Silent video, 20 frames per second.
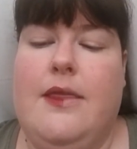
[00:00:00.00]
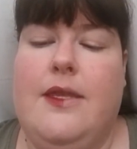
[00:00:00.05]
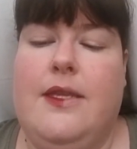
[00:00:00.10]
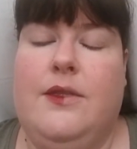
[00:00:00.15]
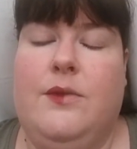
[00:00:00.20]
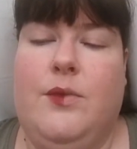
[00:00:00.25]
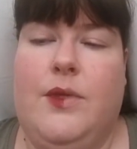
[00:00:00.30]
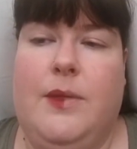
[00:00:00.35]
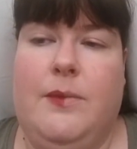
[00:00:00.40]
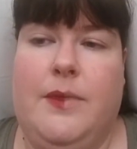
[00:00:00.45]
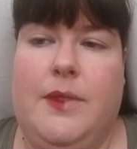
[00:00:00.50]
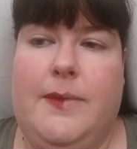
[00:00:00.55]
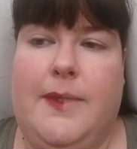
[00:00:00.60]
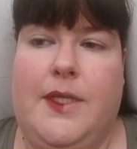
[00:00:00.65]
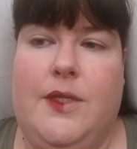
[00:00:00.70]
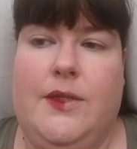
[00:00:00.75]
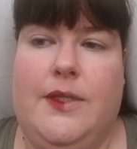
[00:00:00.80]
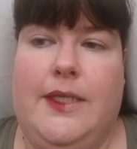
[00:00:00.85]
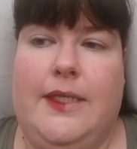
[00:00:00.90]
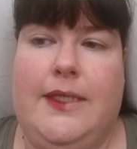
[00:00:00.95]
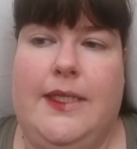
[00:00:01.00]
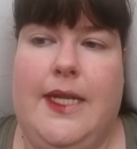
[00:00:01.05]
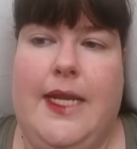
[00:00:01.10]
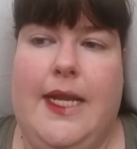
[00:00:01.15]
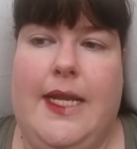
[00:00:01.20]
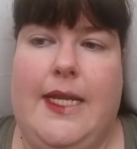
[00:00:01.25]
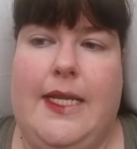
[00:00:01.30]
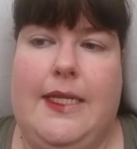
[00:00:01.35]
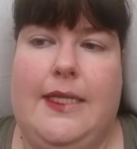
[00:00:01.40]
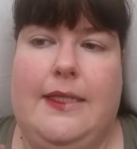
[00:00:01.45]
This one I'm going to be using
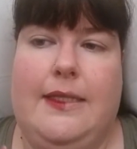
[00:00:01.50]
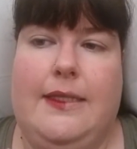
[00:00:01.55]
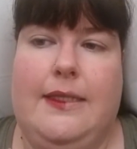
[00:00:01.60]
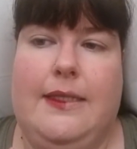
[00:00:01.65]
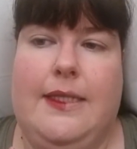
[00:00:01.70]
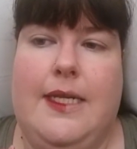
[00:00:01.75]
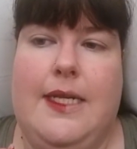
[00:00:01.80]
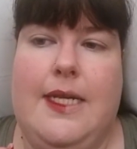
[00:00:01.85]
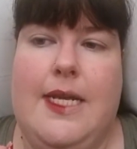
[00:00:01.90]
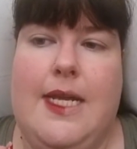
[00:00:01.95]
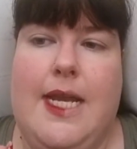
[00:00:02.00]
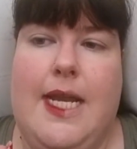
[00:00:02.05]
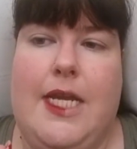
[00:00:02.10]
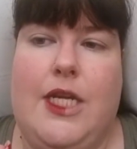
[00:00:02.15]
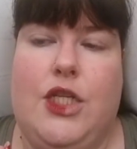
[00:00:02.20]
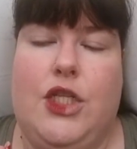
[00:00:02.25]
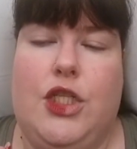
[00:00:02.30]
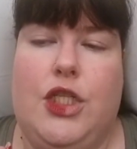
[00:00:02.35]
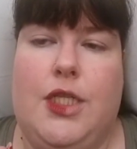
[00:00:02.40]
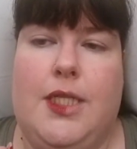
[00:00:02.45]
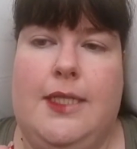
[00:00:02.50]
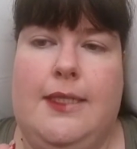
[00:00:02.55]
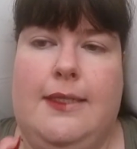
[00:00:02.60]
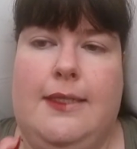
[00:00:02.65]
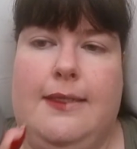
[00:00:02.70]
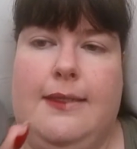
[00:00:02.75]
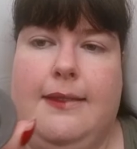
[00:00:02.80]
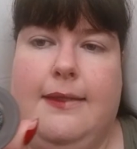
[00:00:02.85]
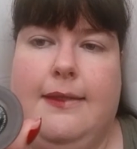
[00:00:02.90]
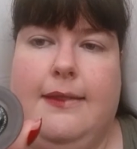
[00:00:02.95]
today is
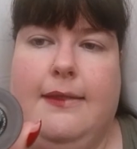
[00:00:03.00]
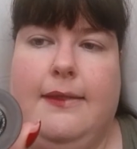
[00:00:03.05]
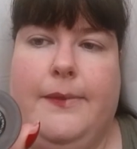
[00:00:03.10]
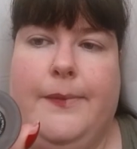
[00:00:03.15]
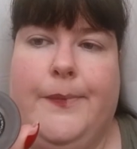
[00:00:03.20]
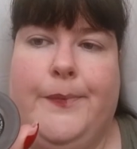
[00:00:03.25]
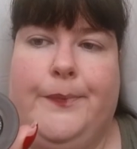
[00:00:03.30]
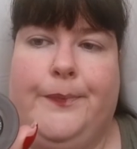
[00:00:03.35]
Tenacious.